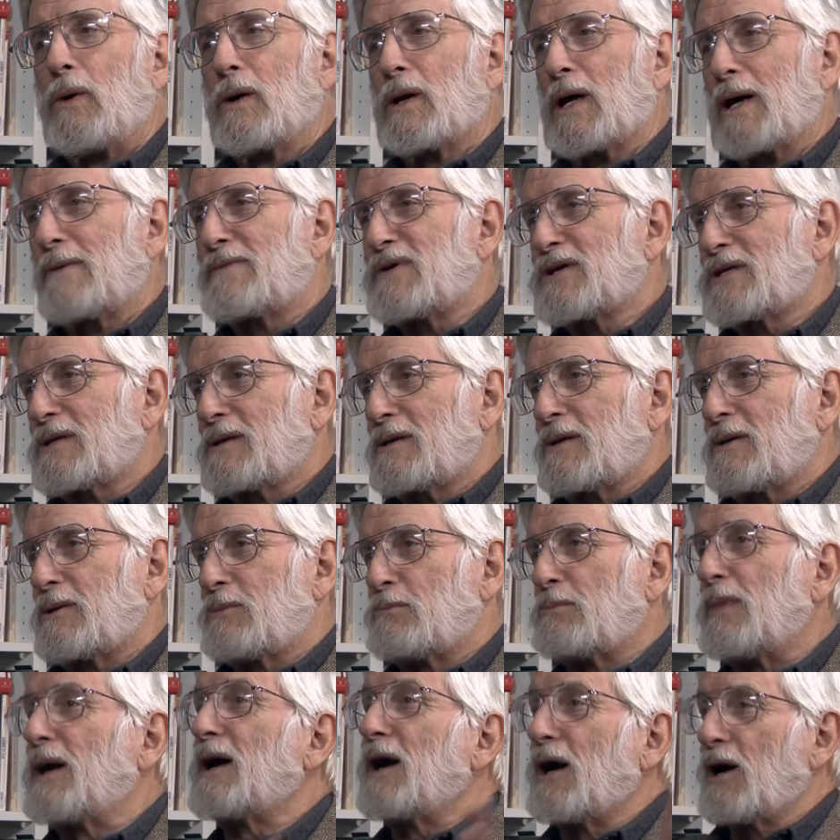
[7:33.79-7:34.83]
Well, obviously, the
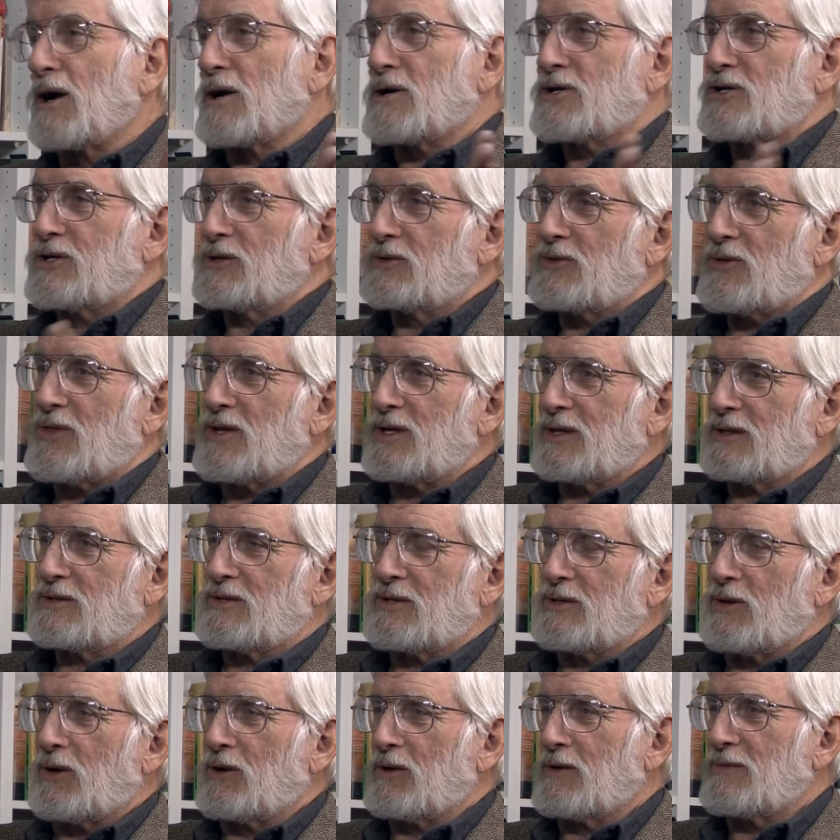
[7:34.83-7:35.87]
mayor still thinks
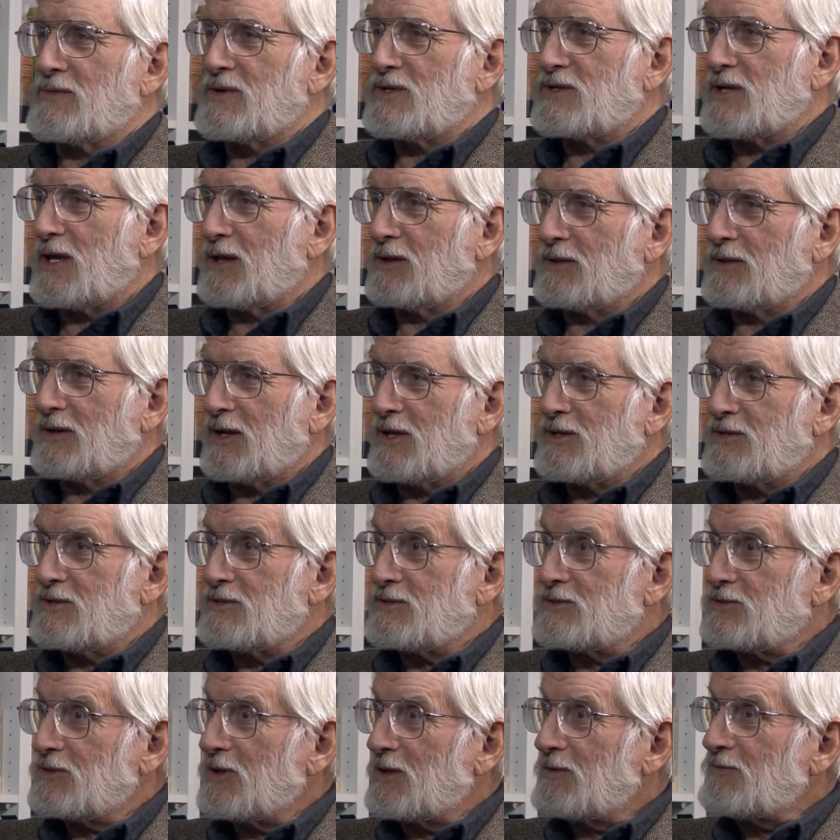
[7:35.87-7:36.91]
that all of these
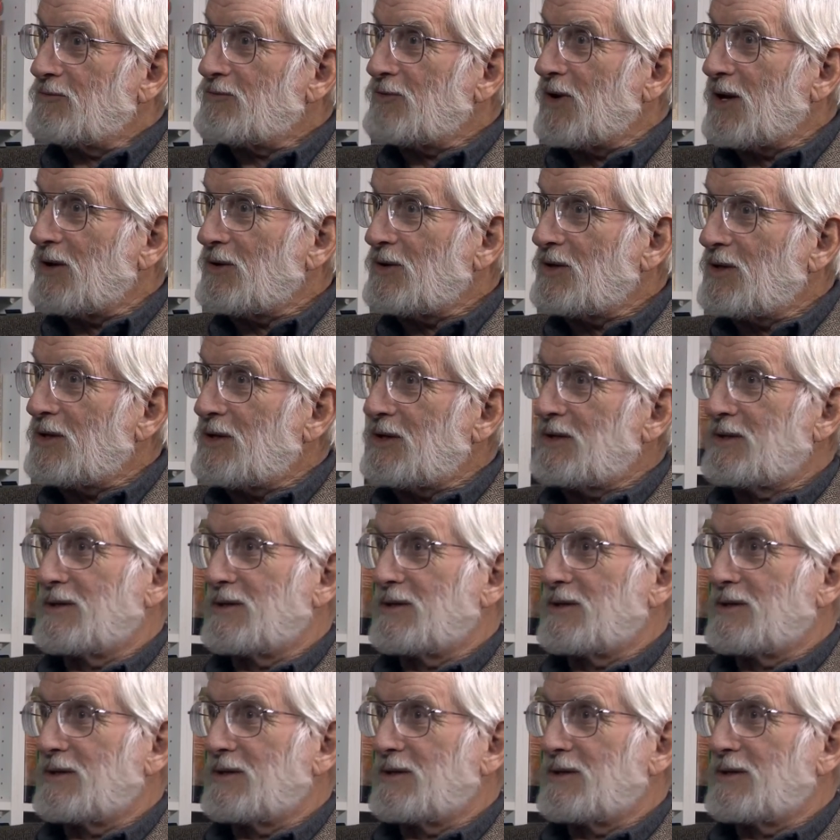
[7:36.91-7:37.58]
allegations are unfounded.